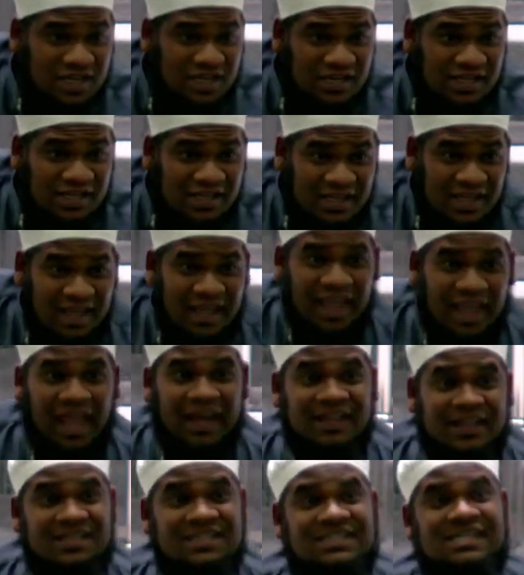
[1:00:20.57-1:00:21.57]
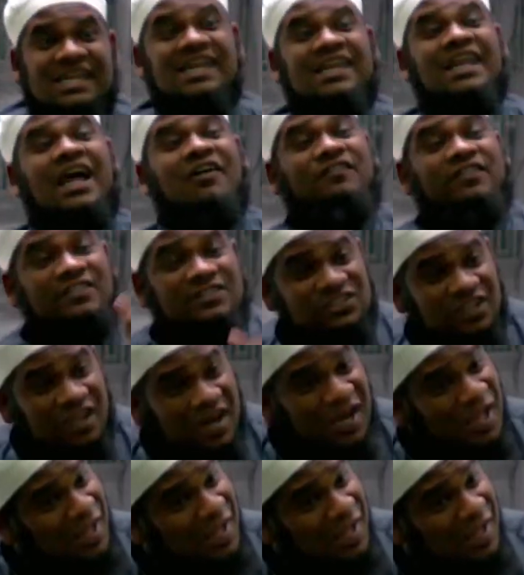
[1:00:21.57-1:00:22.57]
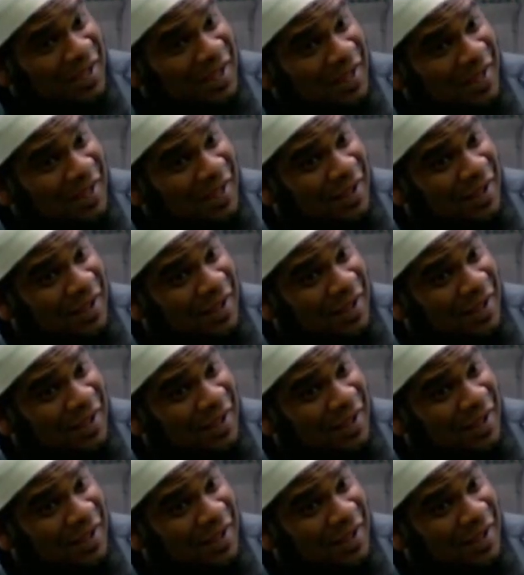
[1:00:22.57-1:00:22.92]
journey and it is nafil salah.